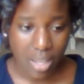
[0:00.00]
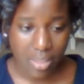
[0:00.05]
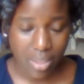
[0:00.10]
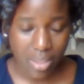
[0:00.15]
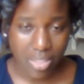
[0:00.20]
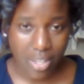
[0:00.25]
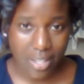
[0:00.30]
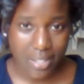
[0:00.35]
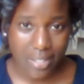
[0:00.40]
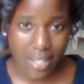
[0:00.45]

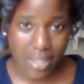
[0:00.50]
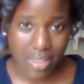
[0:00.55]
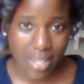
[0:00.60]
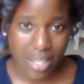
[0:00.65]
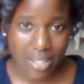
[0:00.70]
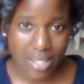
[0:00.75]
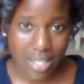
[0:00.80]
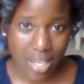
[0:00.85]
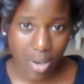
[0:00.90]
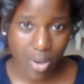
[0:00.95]
the things that
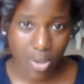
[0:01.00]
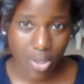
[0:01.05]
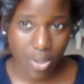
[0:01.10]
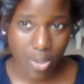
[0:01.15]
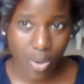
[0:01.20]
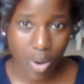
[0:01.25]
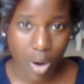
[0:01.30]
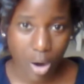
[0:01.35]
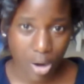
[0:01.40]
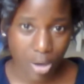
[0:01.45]
they tell
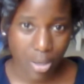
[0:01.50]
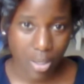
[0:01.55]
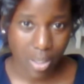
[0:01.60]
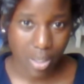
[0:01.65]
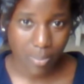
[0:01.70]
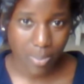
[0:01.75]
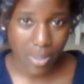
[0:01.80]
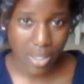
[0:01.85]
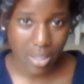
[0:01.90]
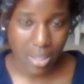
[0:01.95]
you are
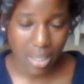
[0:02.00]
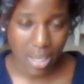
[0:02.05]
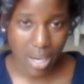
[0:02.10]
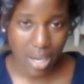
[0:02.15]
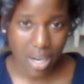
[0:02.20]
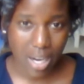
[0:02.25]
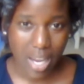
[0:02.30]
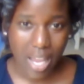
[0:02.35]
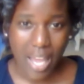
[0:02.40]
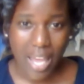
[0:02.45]
going to be
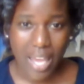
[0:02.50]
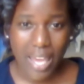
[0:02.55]
there.